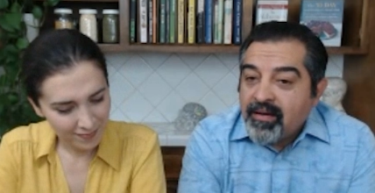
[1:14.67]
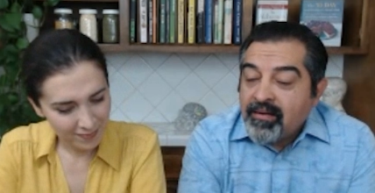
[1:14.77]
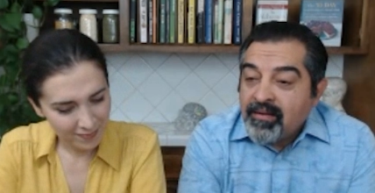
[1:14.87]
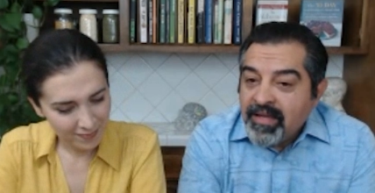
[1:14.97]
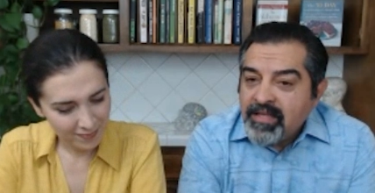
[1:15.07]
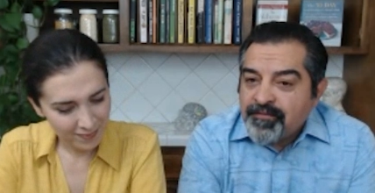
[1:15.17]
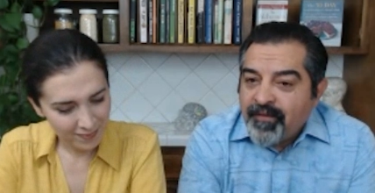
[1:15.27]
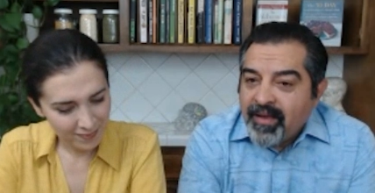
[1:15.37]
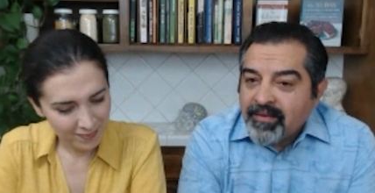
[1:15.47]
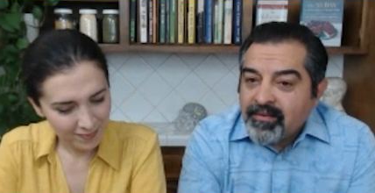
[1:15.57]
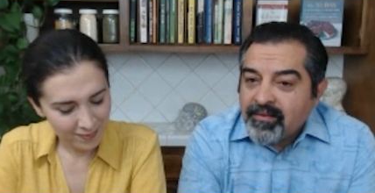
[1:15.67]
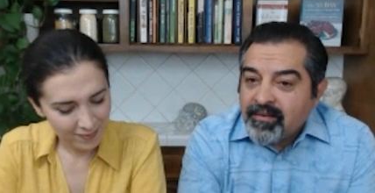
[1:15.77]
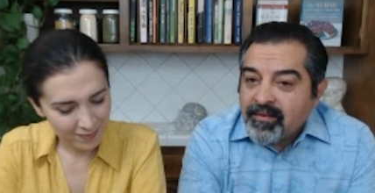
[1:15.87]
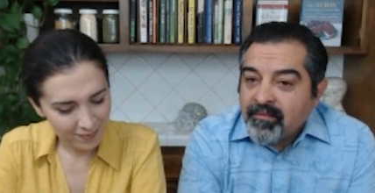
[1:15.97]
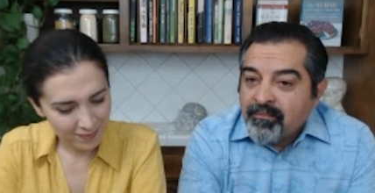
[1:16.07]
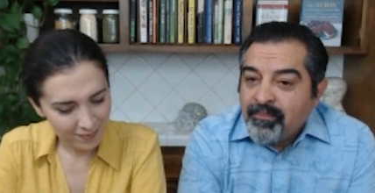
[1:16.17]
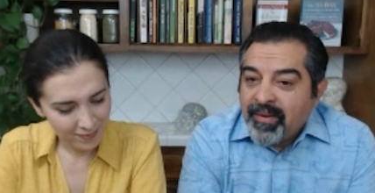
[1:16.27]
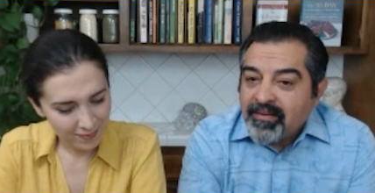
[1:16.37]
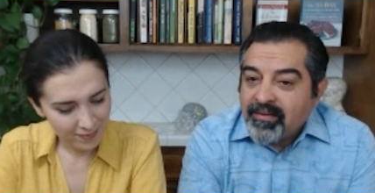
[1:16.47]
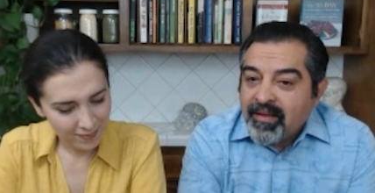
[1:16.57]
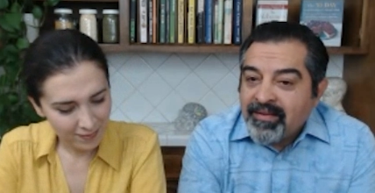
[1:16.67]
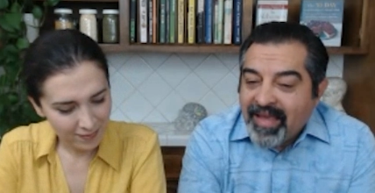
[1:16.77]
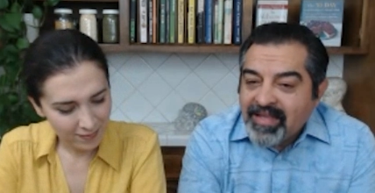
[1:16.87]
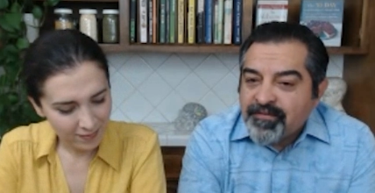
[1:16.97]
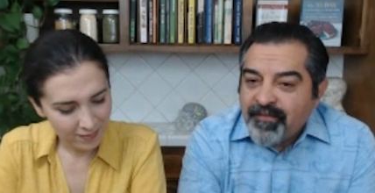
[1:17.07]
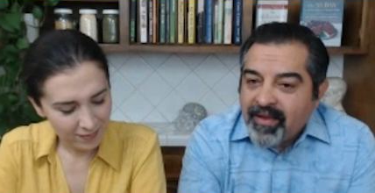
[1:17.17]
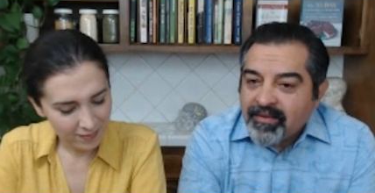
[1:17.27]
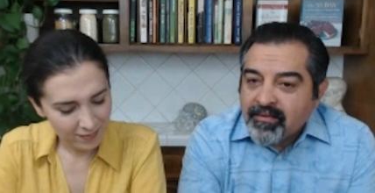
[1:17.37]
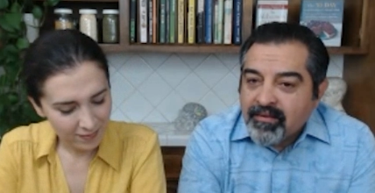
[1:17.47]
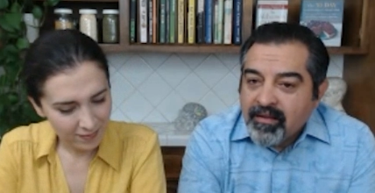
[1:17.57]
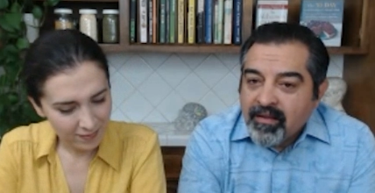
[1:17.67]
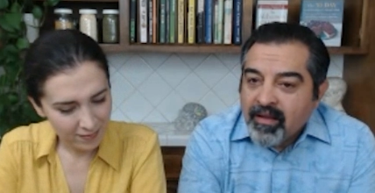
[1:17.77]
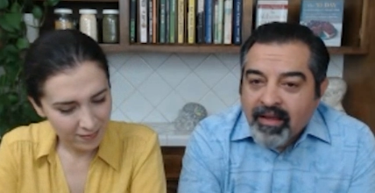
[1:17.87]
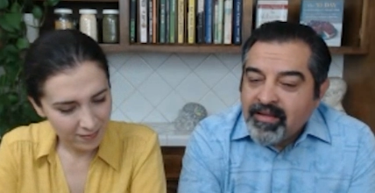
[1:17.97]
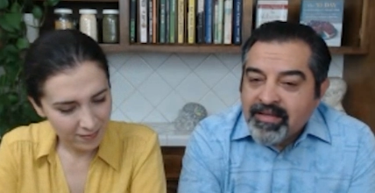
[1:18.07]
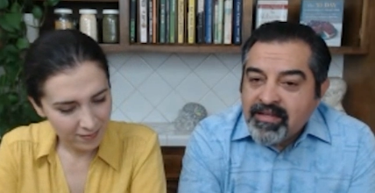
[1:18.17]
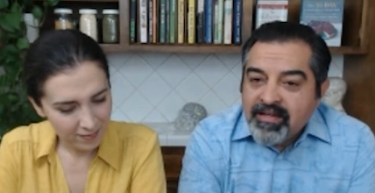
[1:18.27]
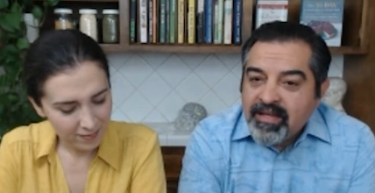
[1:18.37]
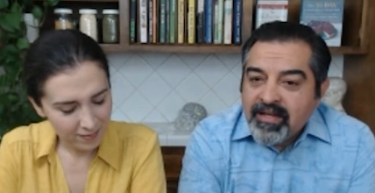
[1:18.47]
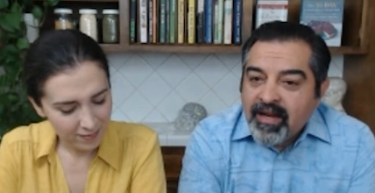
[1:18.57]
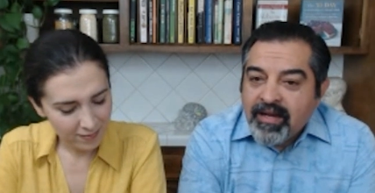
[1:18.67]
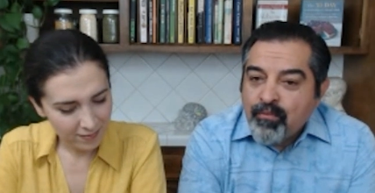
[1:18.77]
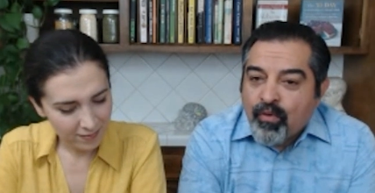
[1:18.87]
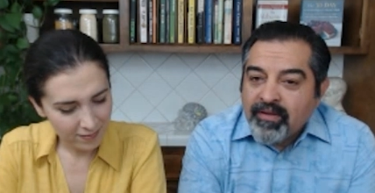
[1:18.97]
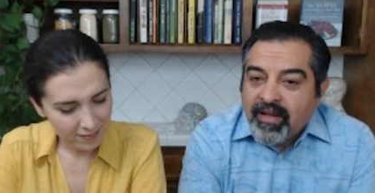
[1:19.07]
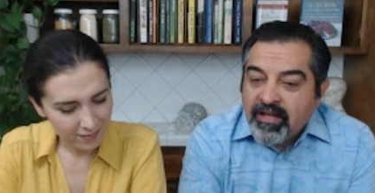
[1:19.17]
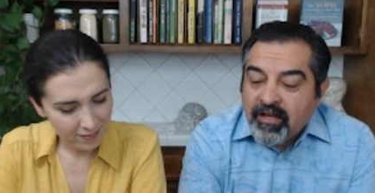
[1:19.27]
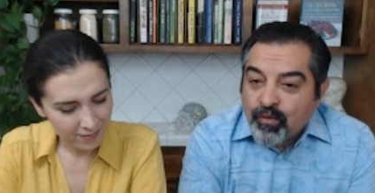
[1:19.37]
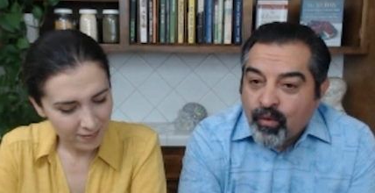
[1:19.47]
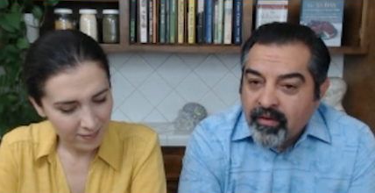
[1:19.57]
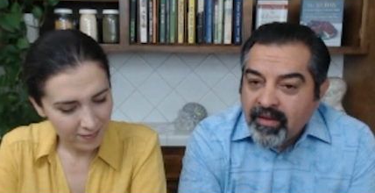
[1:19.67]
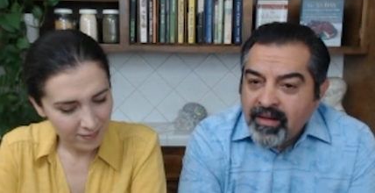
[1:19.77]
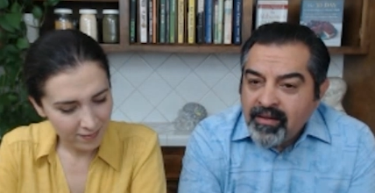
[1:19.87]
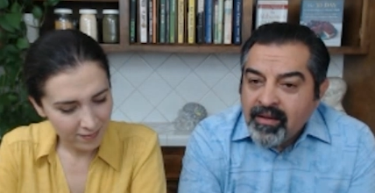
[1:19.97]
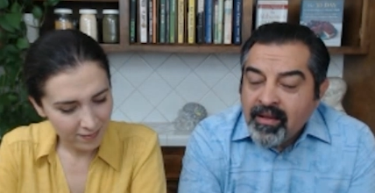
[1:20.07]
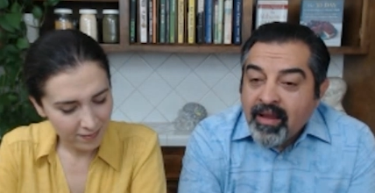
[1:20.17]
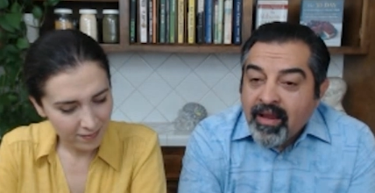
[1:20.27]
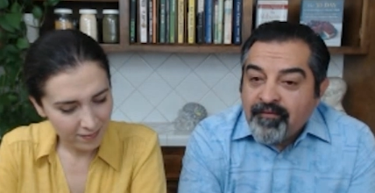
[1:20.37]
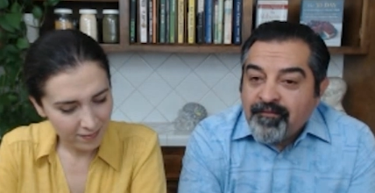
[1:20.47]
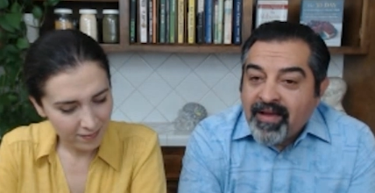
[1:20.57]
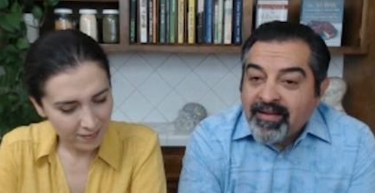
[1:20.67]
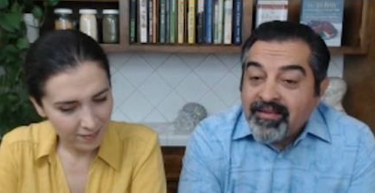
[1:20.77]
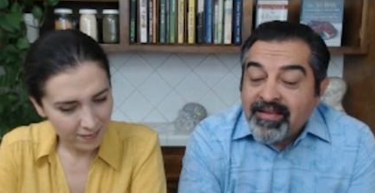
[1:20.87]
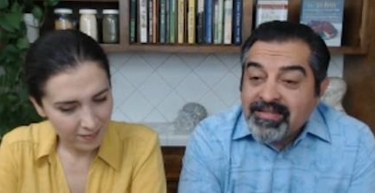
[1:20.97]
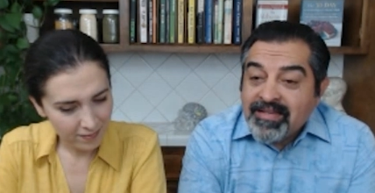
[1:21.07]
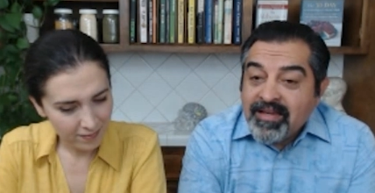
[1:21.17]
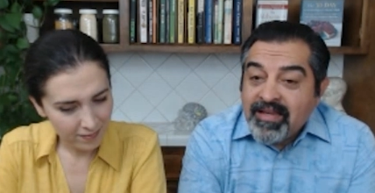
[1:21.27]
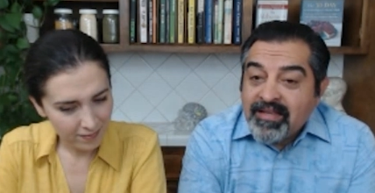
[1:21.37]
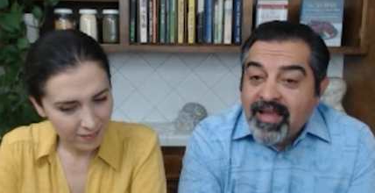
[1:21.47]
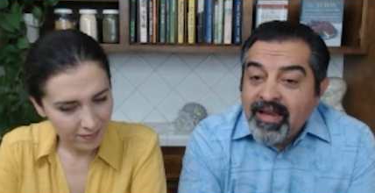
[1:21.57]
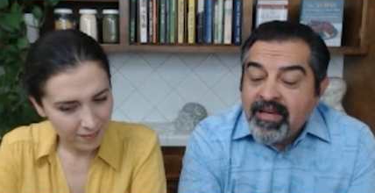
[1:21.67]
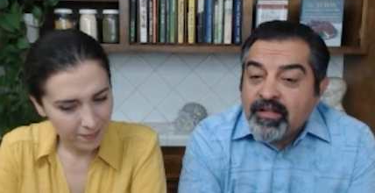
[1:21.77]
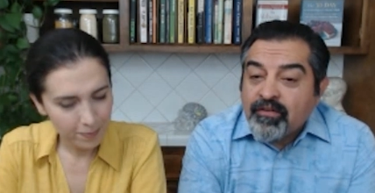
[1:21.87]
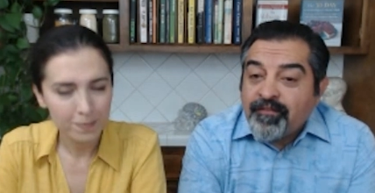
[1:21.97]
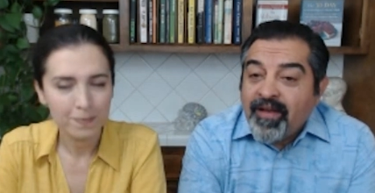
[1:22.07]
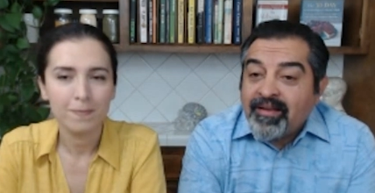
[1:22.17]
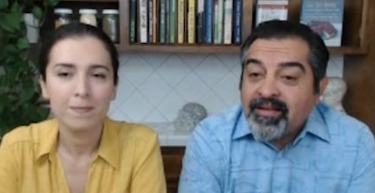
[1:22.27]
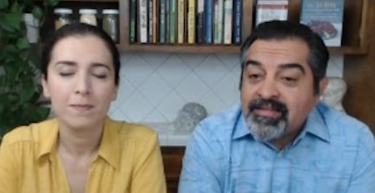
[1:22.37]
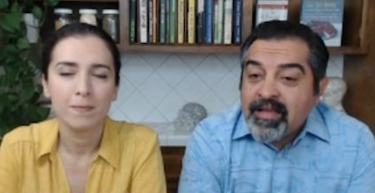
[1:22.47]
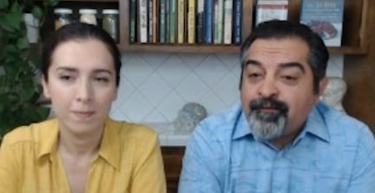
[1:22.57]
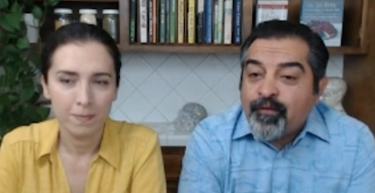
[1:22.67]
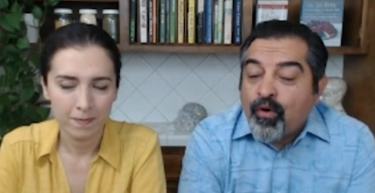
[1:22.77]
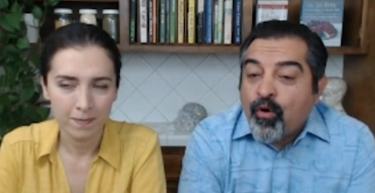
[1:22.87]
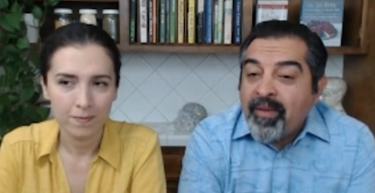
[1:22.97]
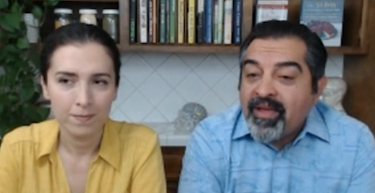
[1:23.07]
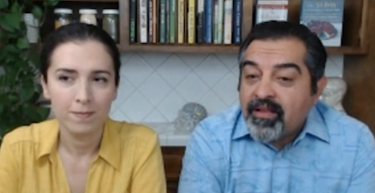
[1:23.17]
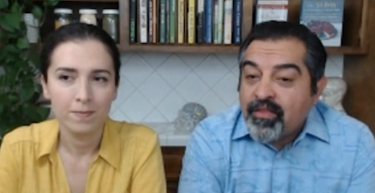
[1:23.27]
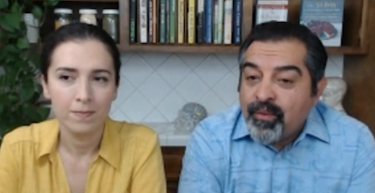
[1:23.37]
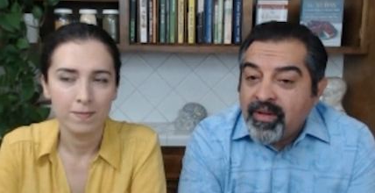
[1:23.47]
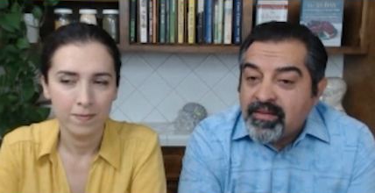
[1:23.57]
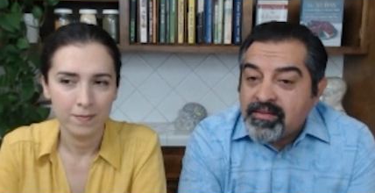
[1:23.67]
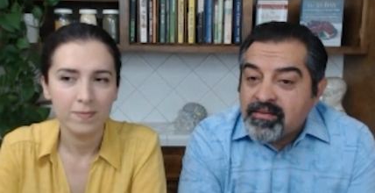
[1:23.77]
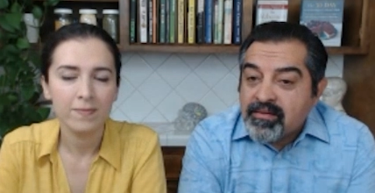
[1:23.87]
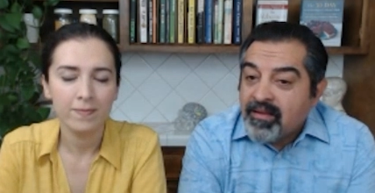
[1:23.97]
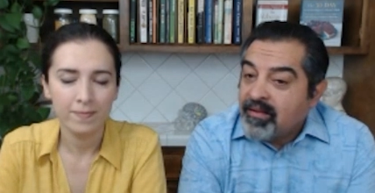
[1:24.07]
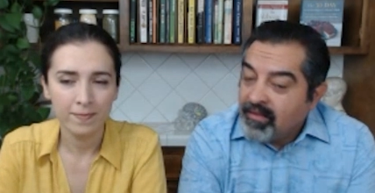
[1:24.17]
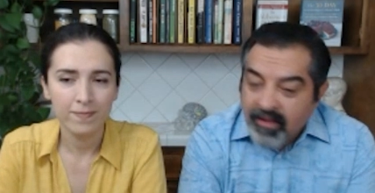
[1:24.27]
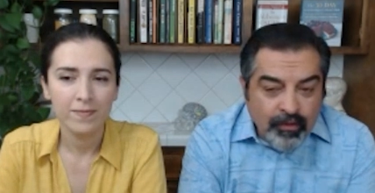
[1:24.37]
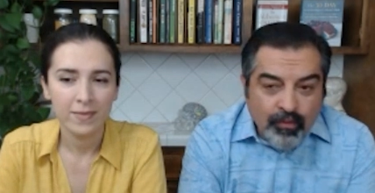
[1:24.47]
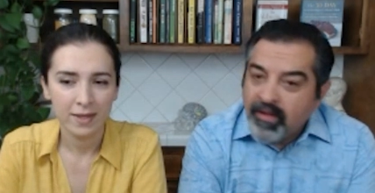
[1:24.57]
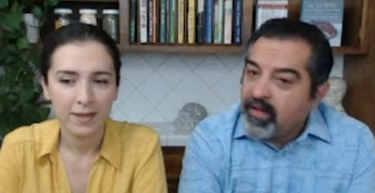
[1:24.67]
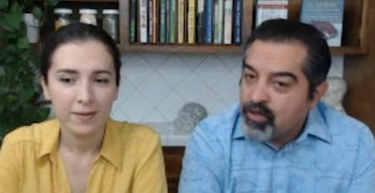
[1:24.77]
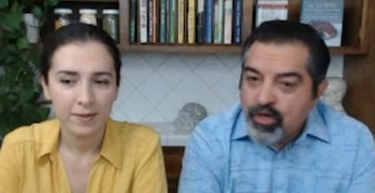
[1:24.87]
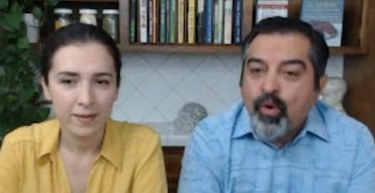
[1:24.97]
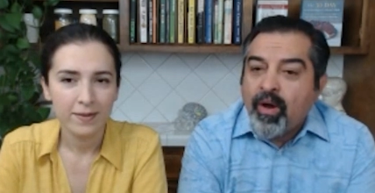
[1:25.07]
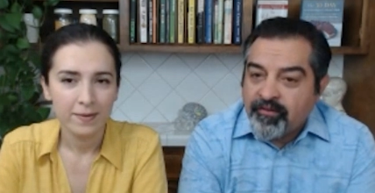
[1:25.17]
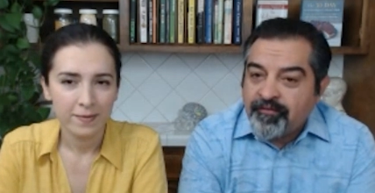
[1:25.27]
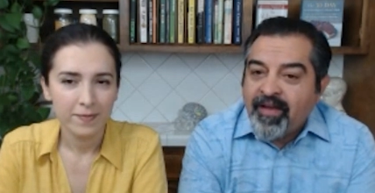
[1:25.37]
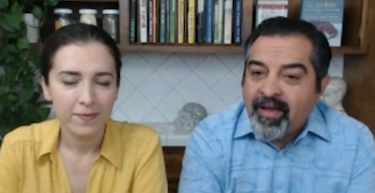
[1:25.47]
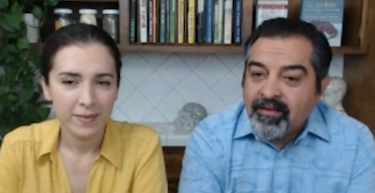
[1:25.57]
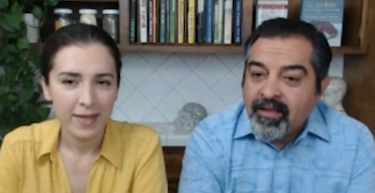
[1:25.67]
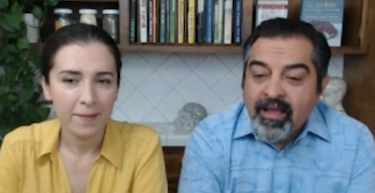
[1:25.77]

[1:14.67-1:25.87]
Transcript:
Speaker 1: needs fat but it gets fat. It doesn't need it any more than any other organ. In fact, it doesn't need any other fat except for omega 3s. Mm-hmm. Literally, no other fat. Yeah.